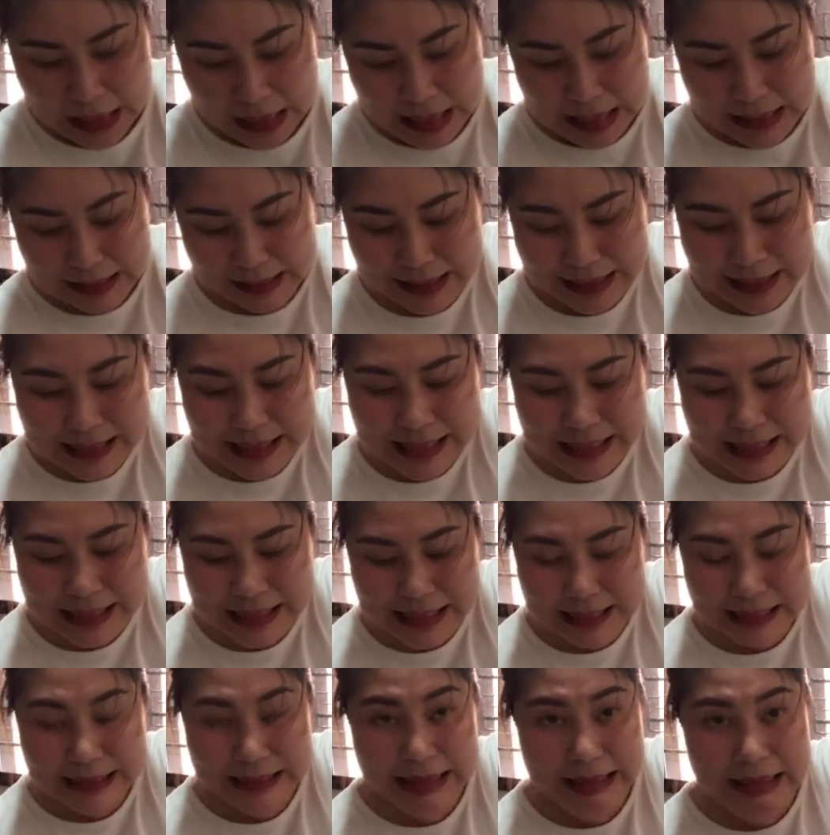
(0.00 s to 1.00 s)
this is
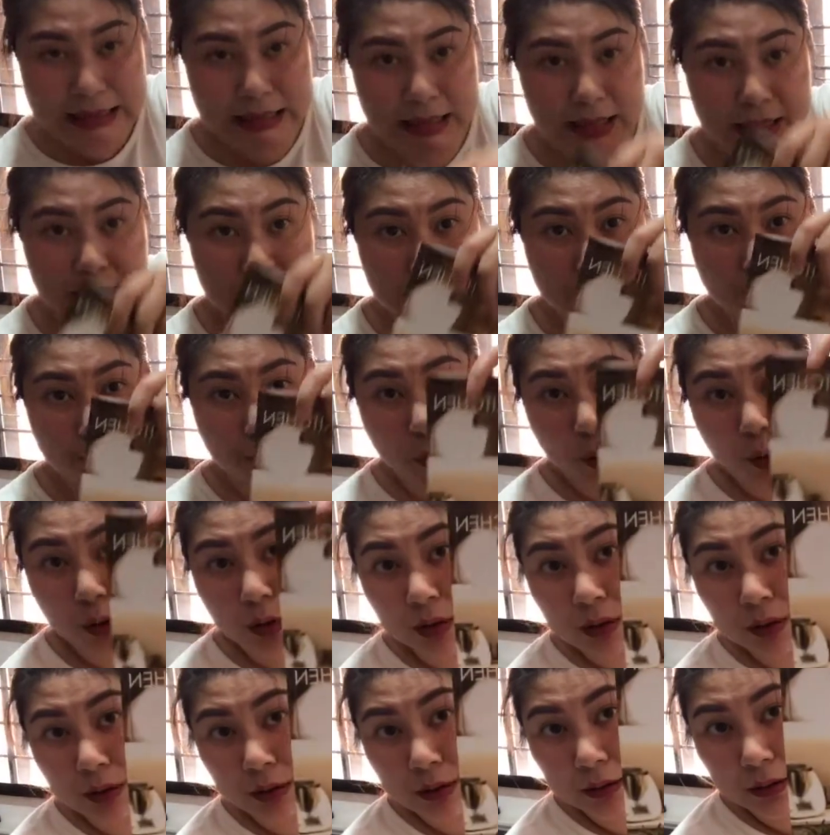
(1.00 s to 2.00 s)
the latest book,
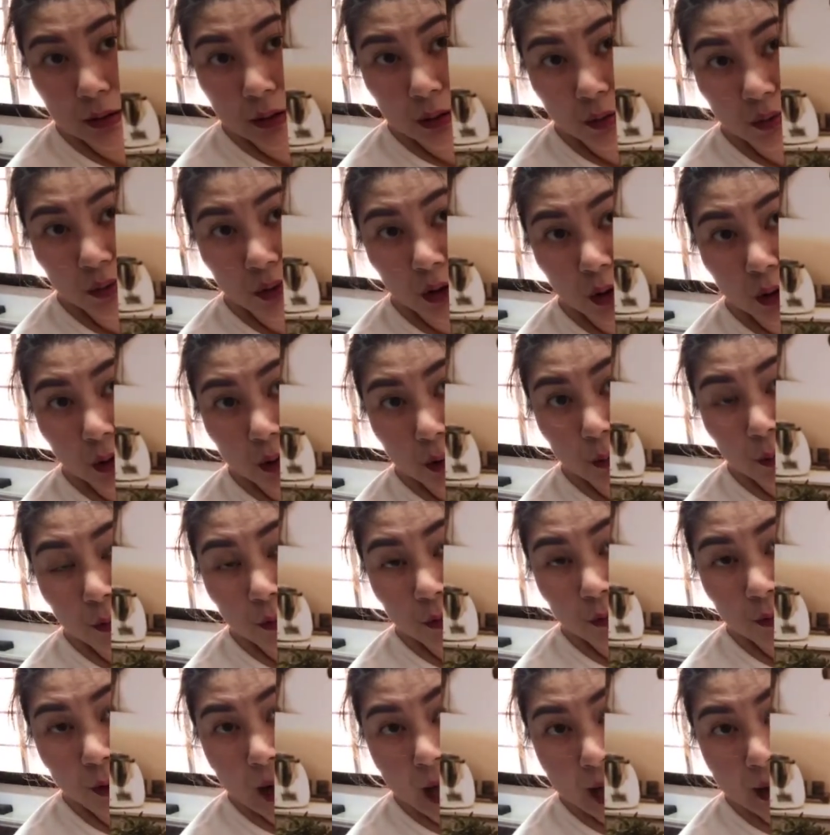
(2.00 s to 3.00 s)
volume
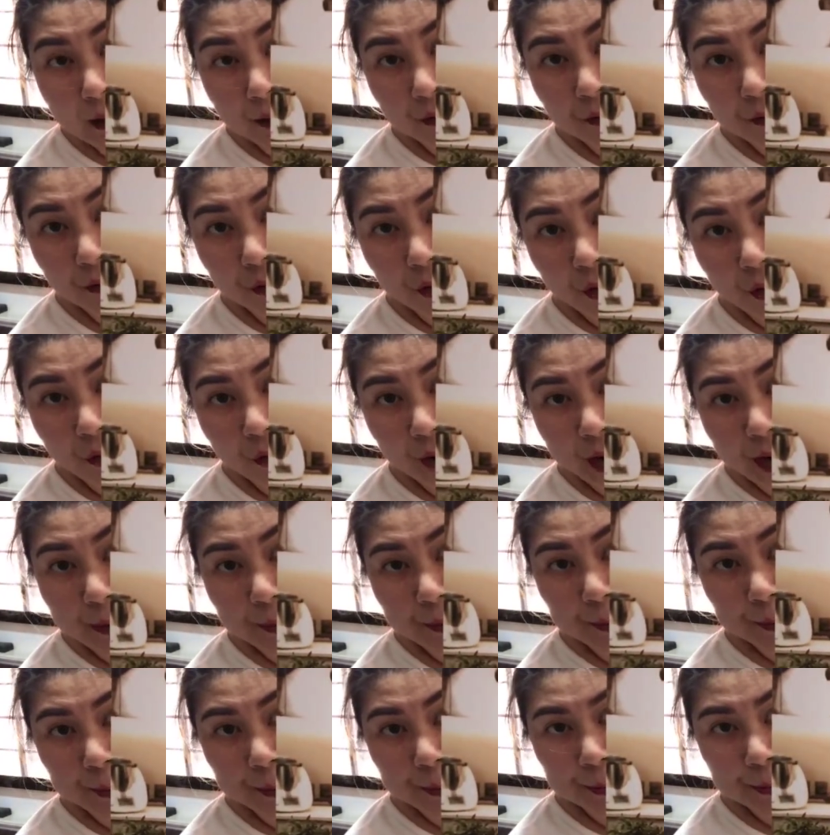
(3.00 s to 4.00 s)
5. All right,
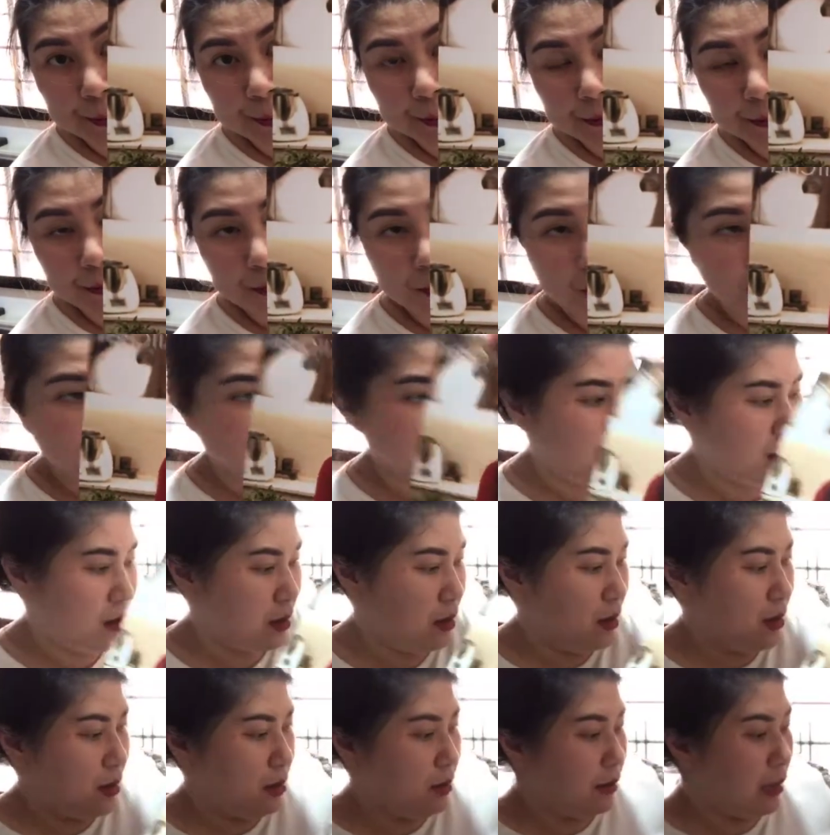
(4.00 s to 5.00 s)

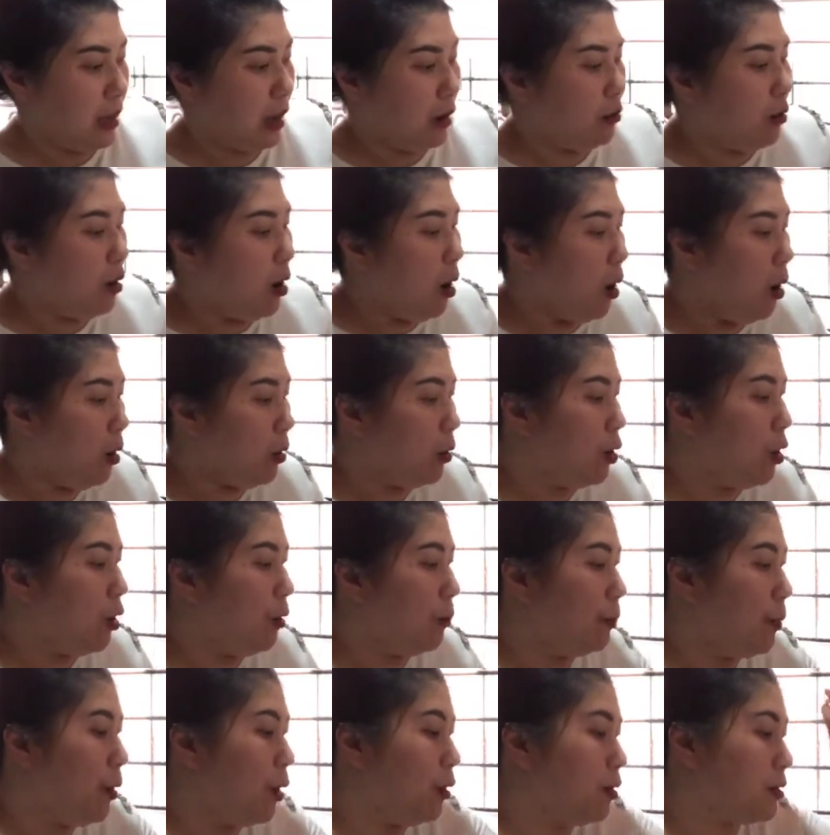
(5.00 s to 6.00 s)
now all
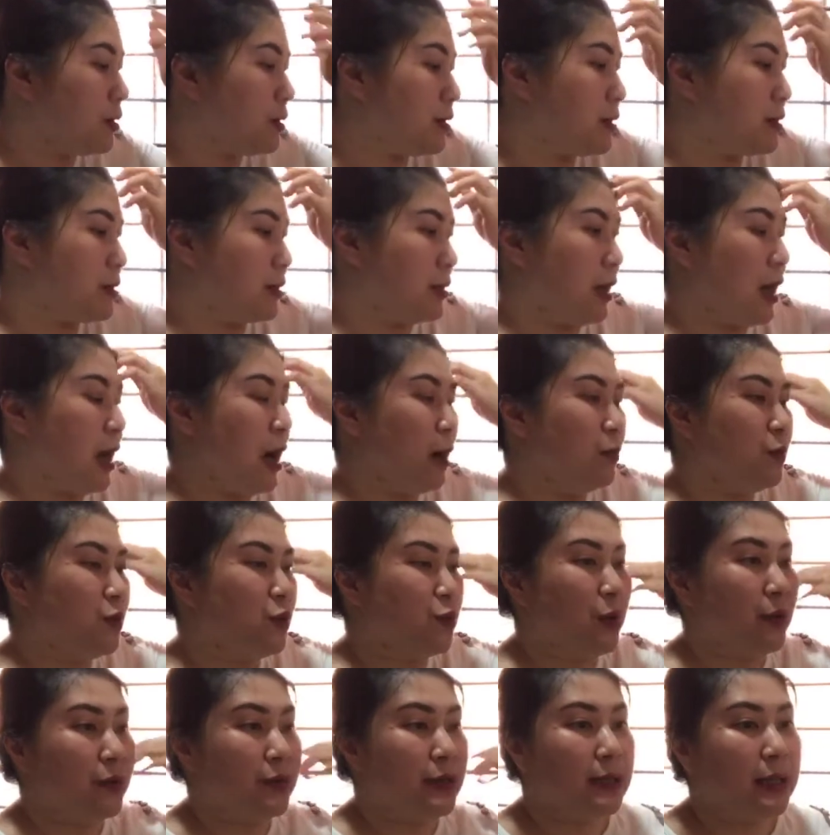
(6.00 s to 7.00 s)
cookbooks comes
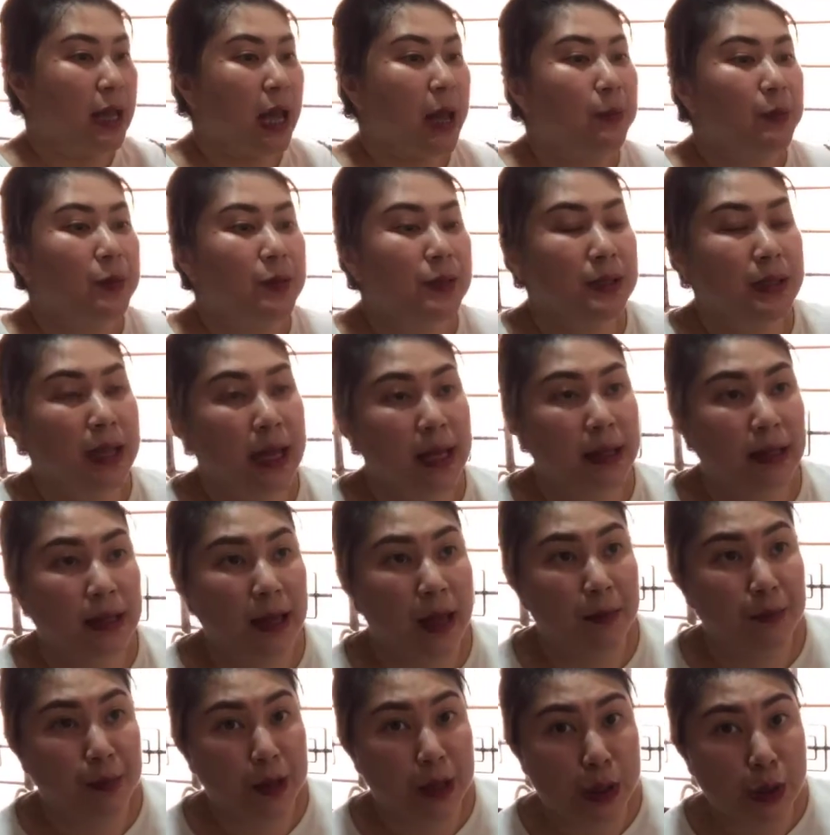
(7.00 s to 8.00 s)
with steps that
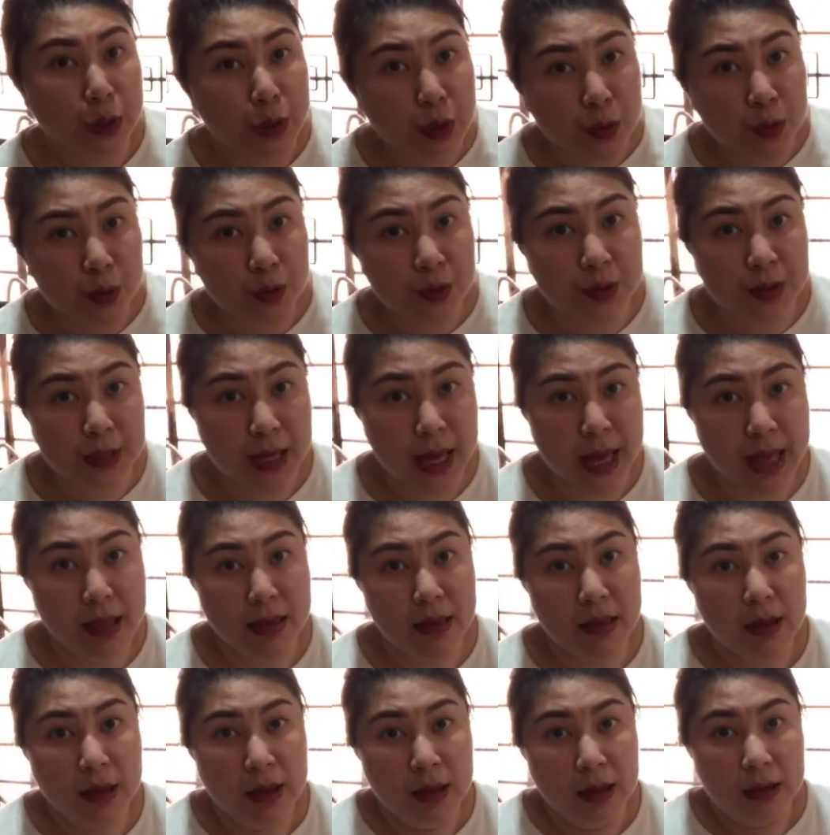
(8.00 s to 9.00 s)
can be used
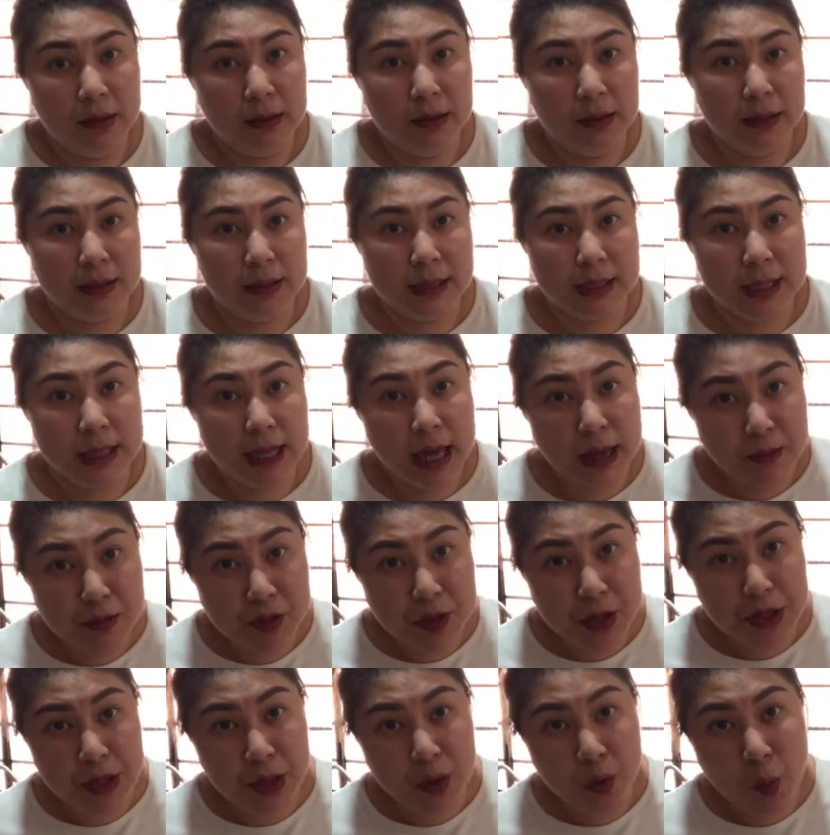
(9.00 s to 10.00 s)
in the
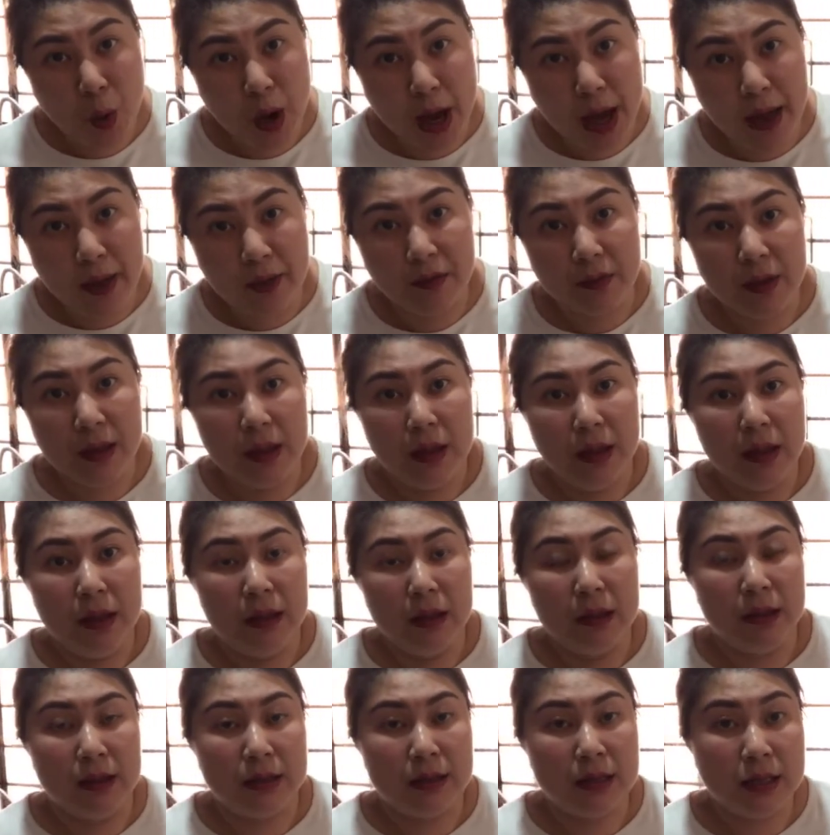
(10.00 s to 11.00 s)
TM31,
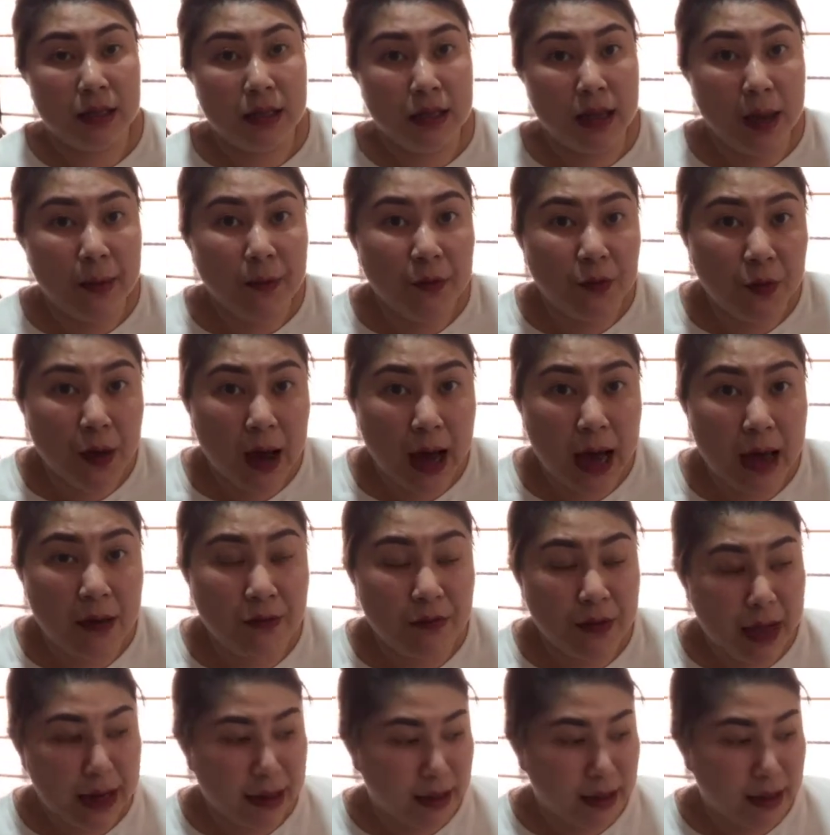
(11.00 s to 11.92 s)
the TM5 and the